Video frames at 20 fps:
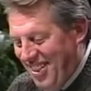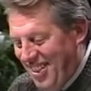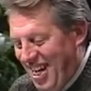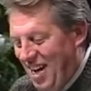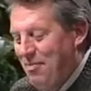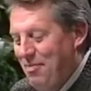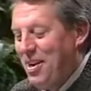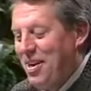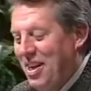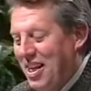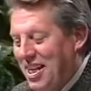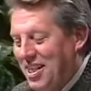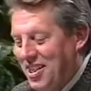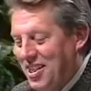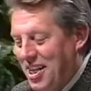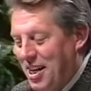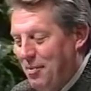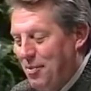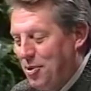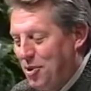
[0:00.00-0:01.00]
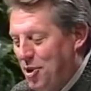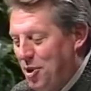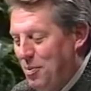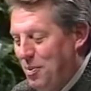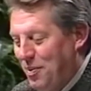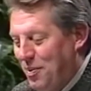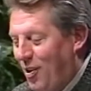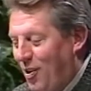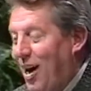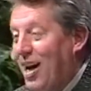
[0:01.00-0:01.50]
I better get to number 2
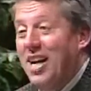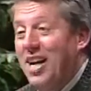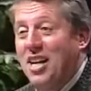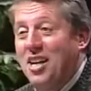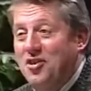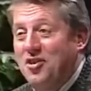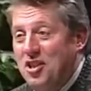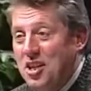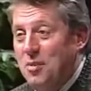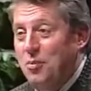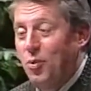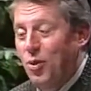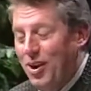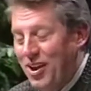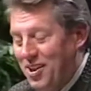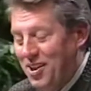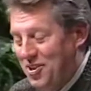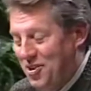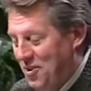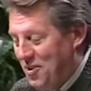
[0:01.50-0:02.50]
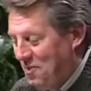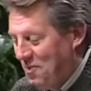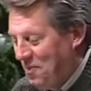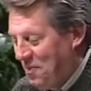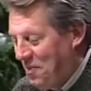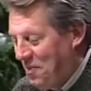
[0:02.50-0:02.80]
before I get into deep weeds.